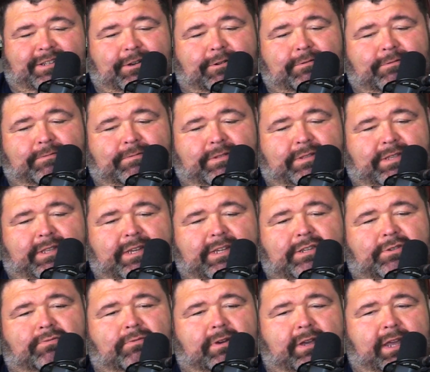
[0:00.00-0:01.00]
So
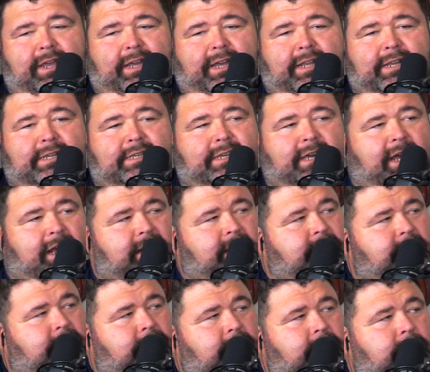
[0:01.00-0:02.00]
this week I
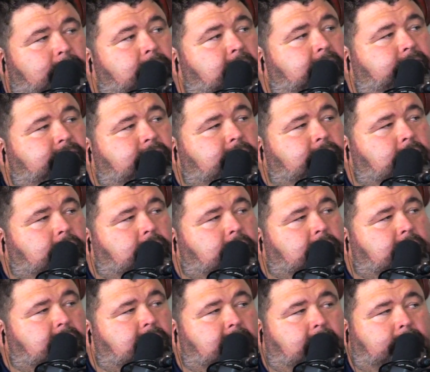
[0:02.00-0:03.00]
decided to do the beef
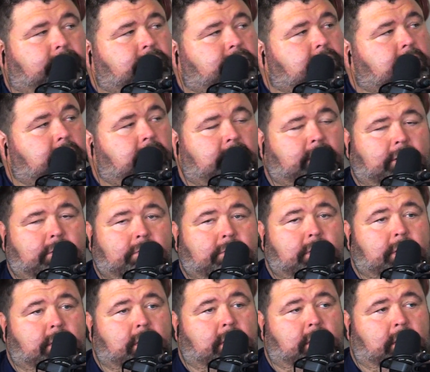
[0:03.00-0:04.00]
tenderloin. And I was, you know.